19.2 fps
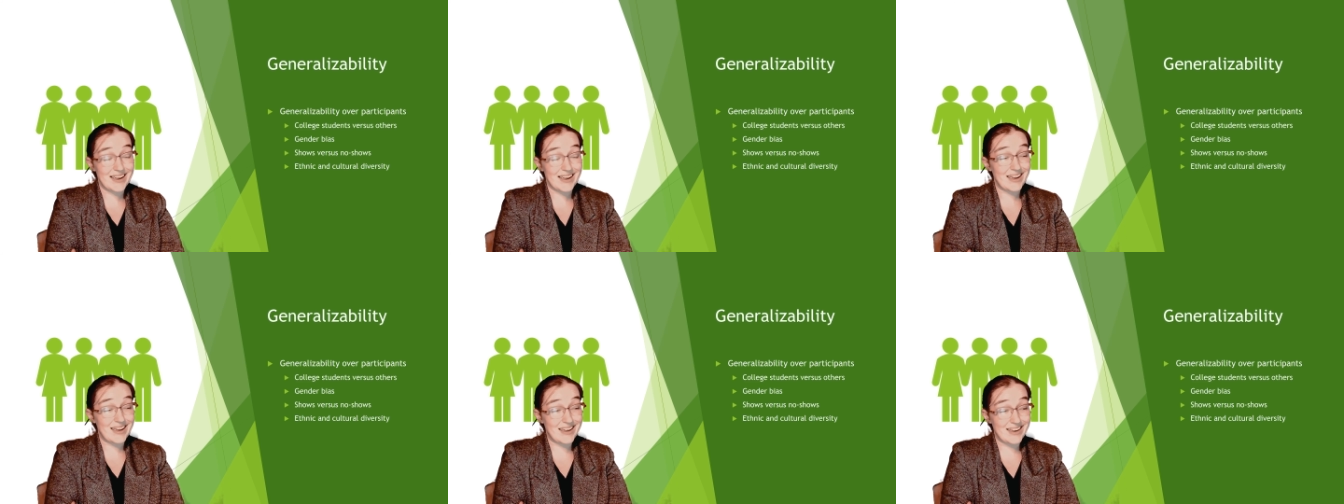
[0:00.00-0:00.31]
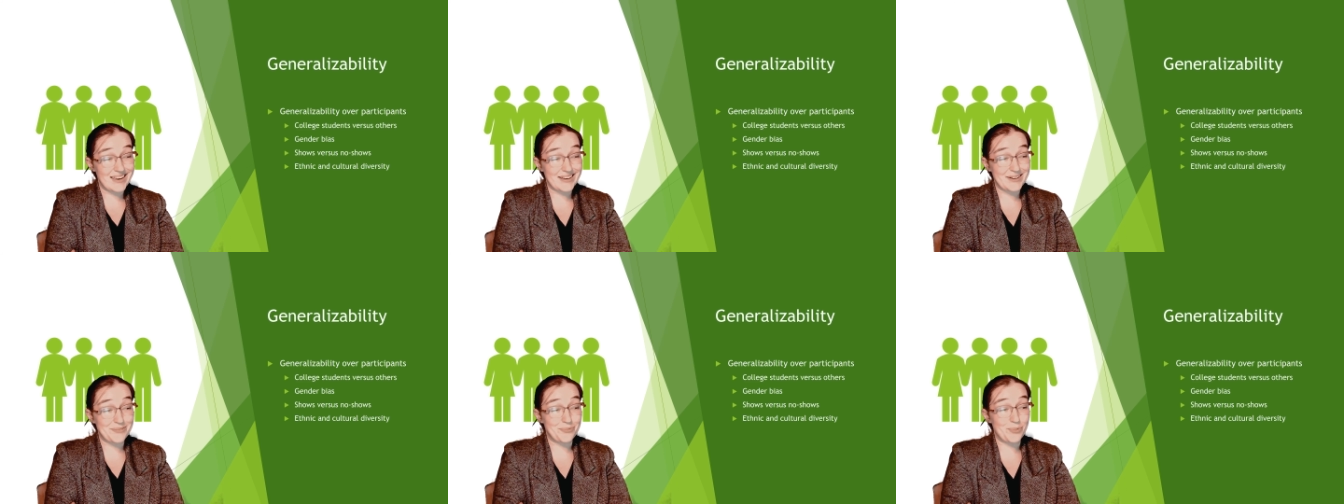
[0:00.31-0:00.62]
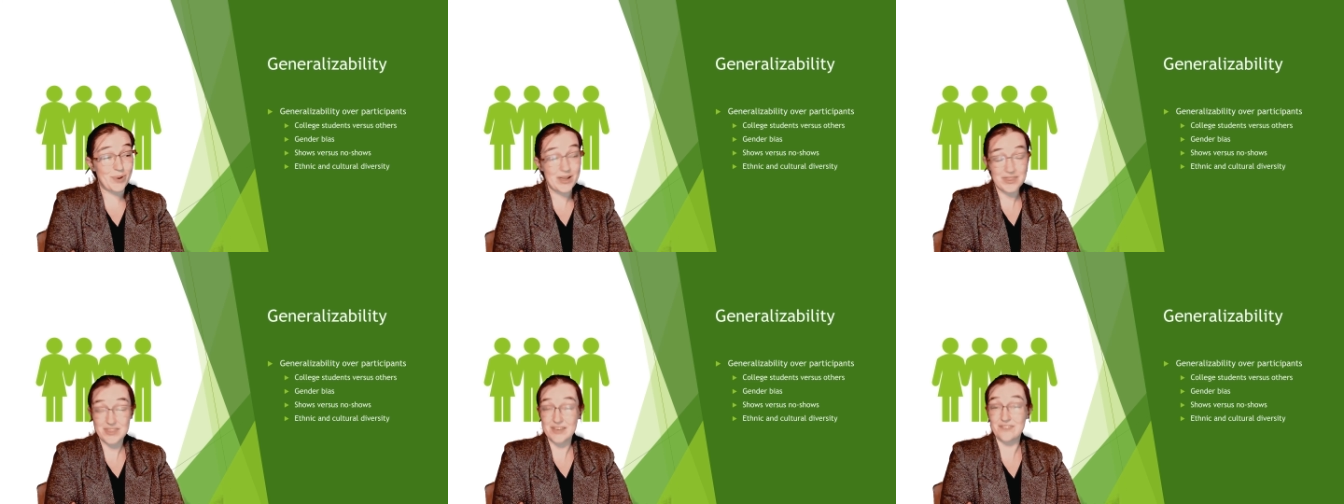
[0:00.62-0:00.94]
and
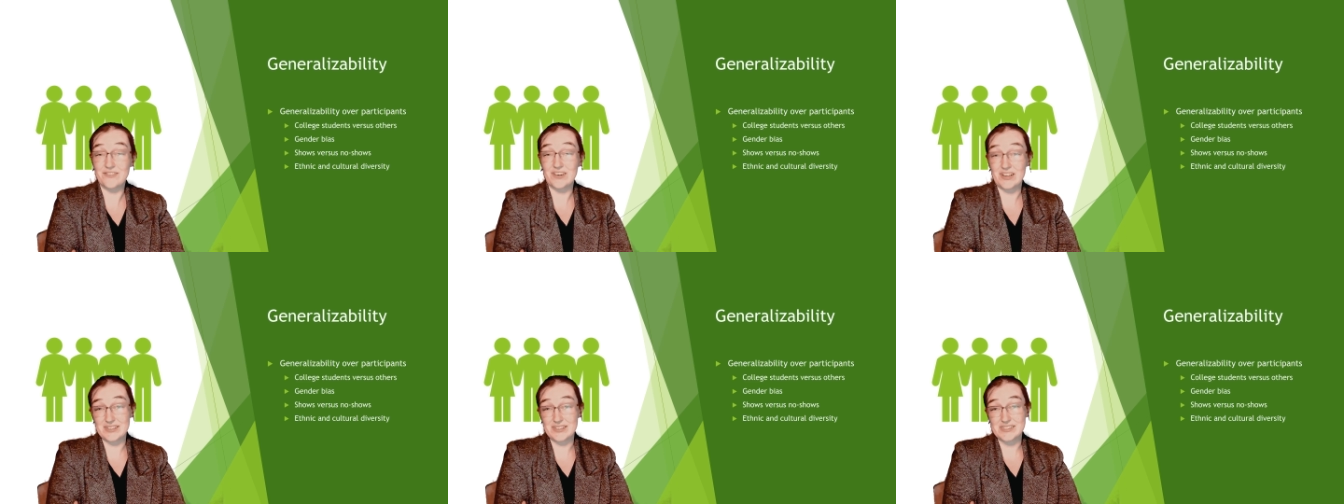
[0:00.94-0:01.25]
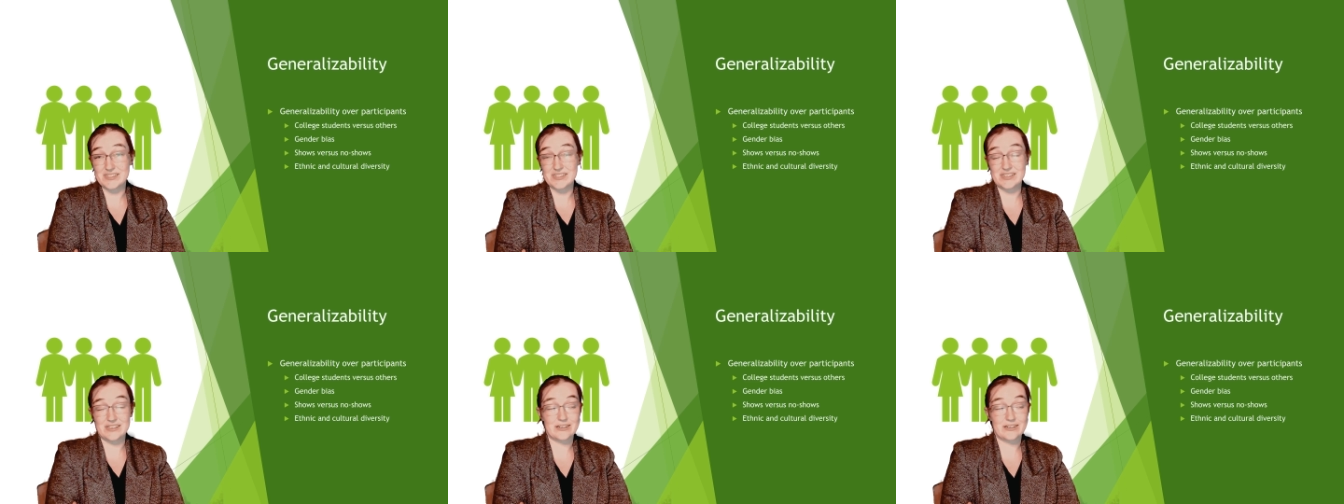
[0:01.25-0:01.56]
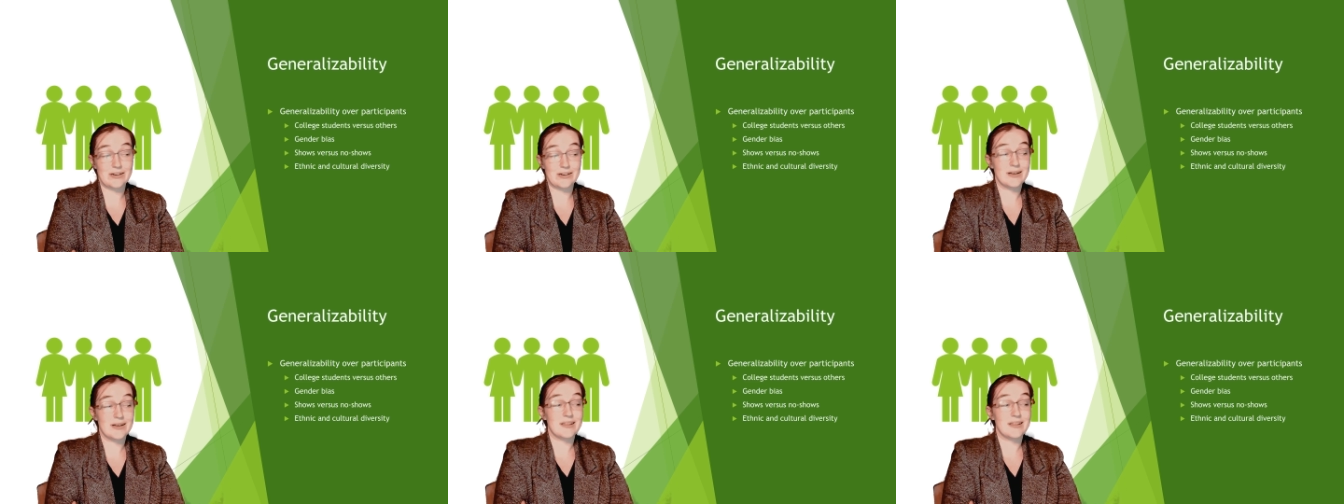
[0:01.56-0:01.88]
when they
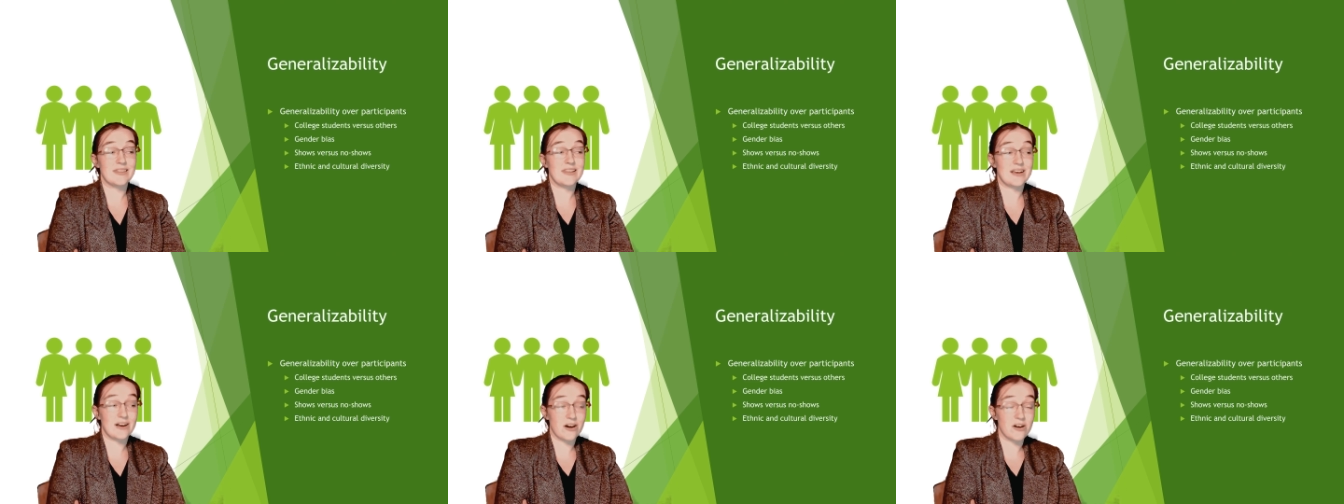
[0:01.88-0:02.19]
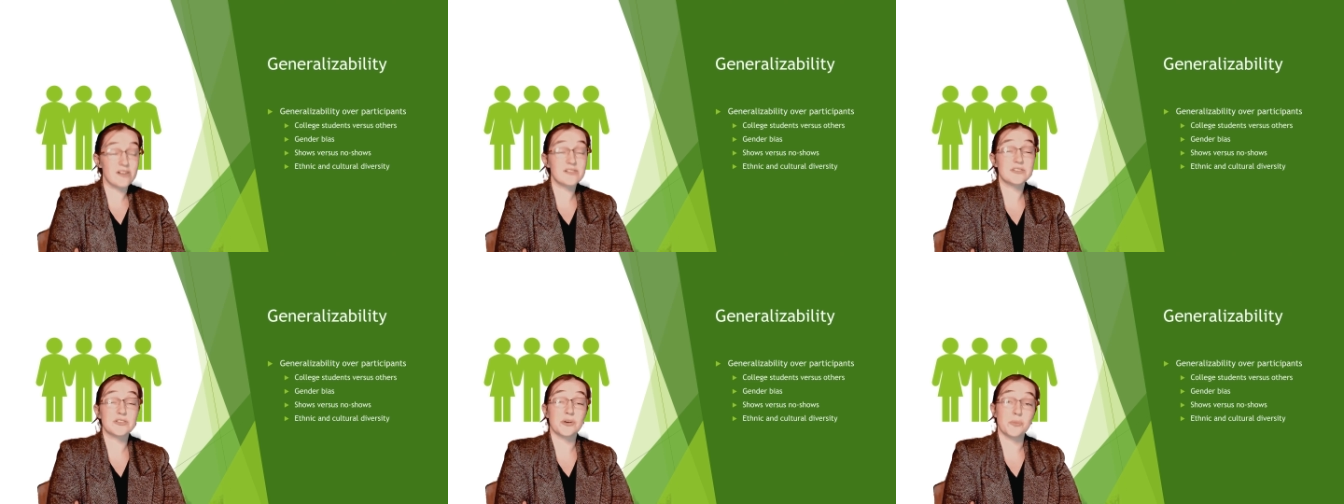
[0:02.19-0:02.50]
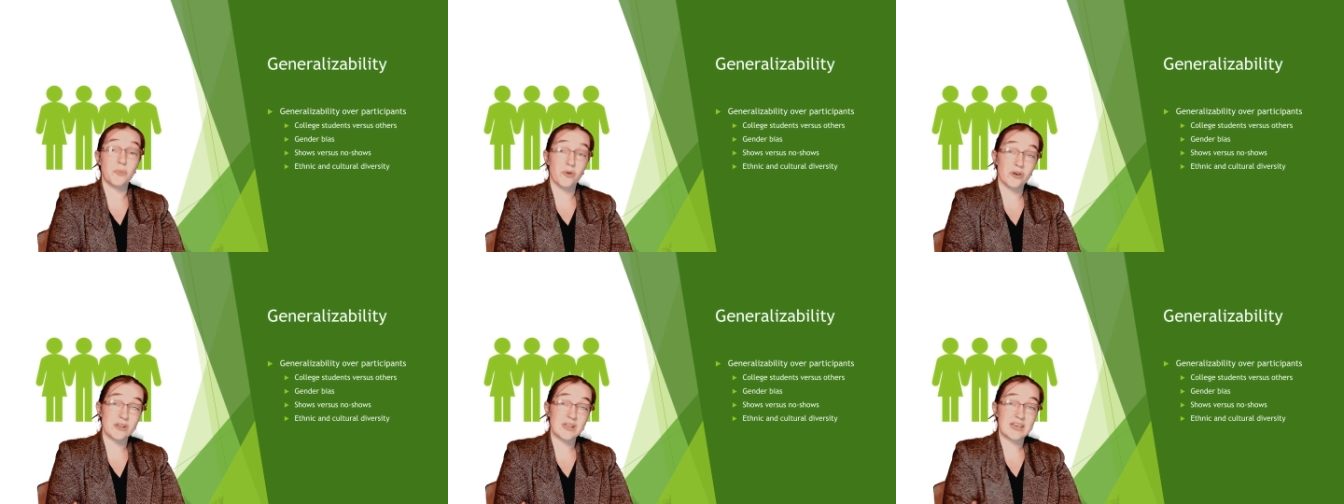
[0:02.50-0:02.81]
volunteer, they are also
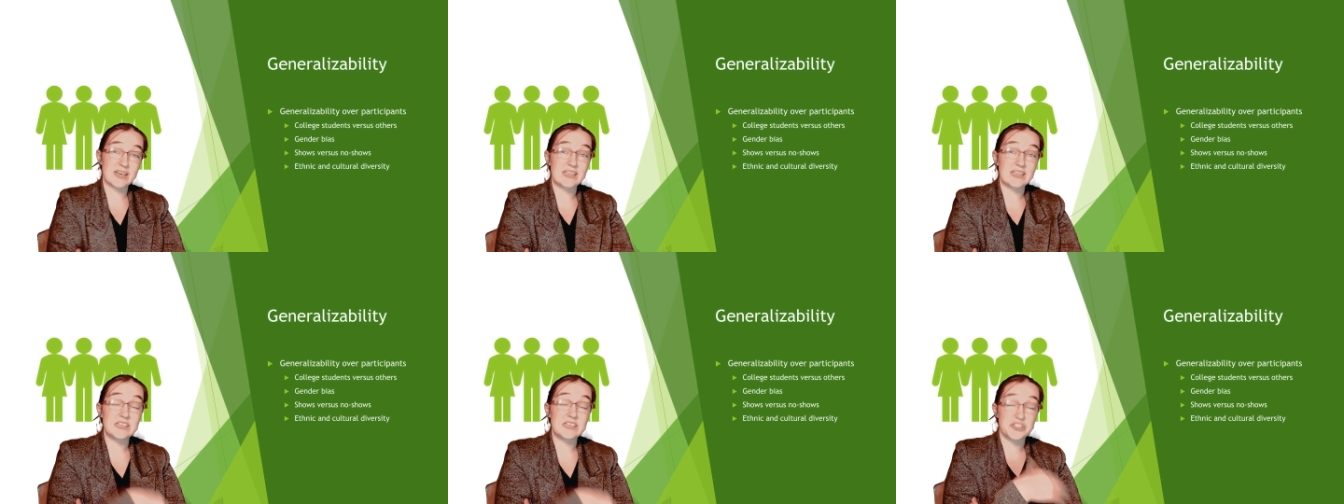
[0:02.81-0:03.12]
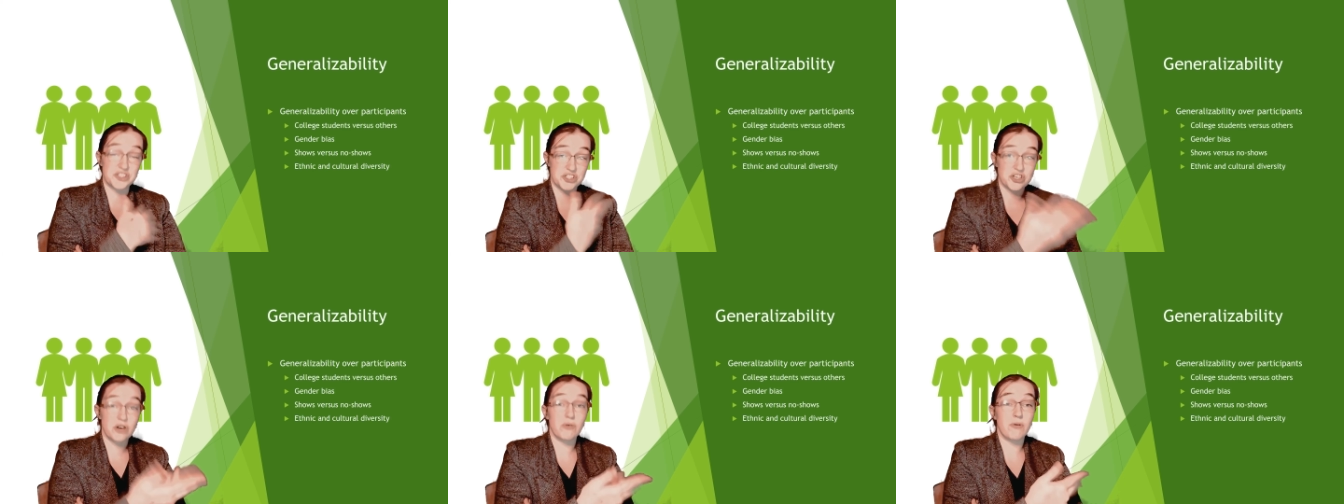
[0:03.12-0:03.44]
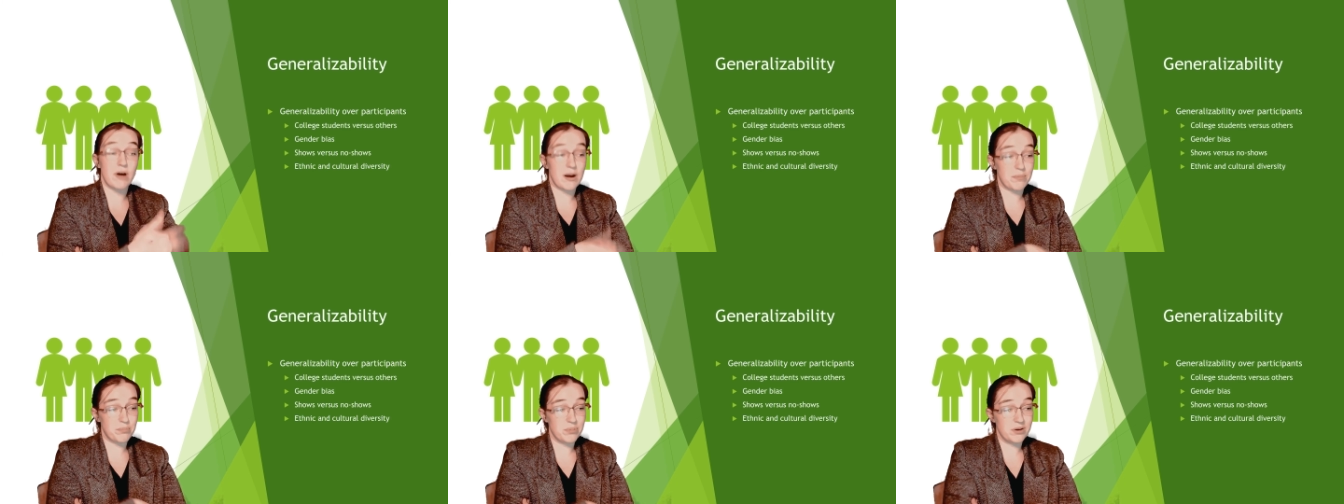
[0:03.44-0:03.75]
more likely to show
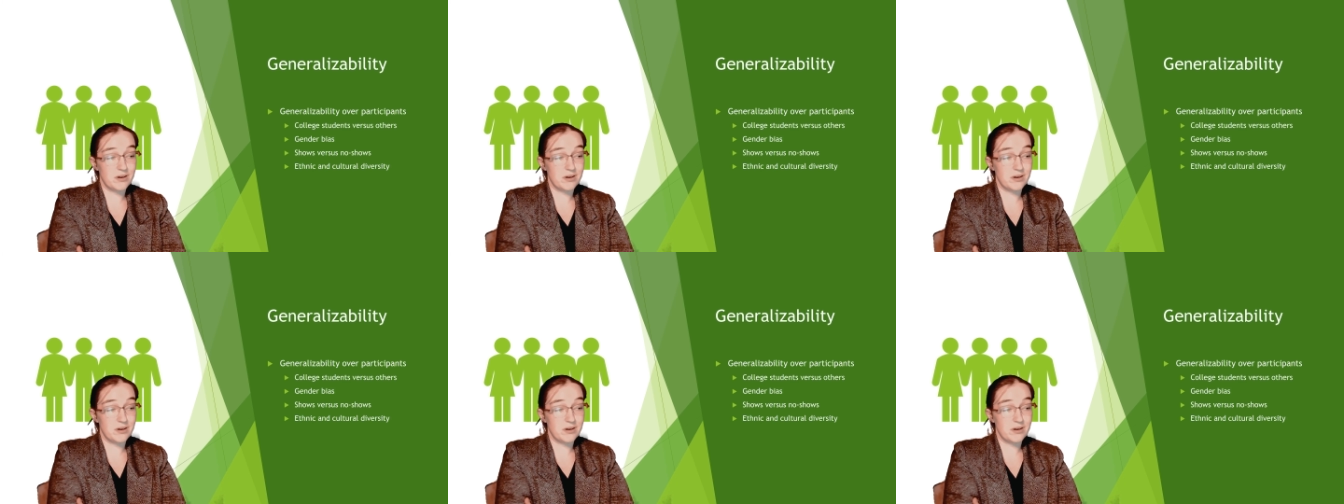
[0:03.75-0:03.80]
up.